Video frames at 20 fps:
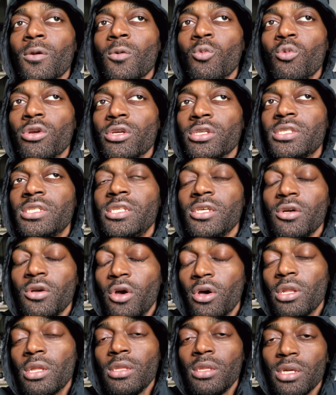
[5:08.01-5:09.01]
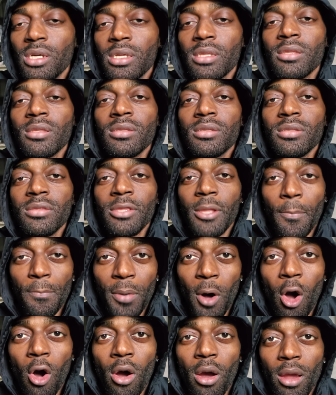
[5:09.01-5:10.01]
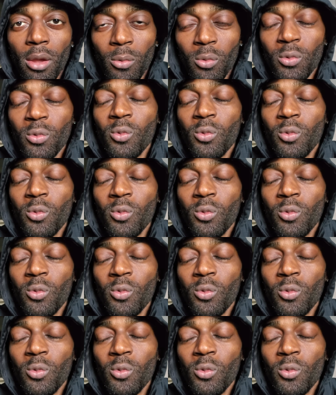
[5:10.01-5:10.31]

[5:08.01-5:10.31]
We're still going to look the par.